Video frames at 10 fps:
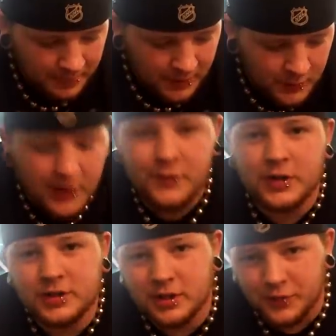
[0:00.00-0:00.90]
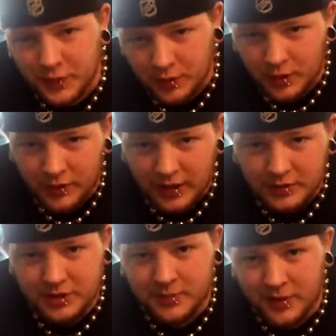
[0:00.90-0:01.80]
When I first got the phone call that I
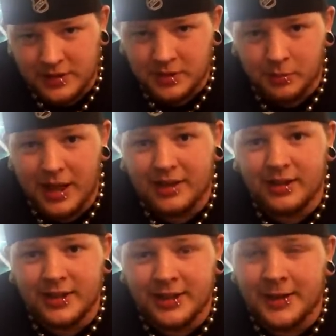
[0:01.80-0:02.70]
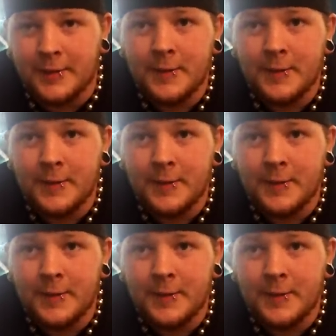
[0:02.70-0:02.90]
was going to be wrestling Black Lightning,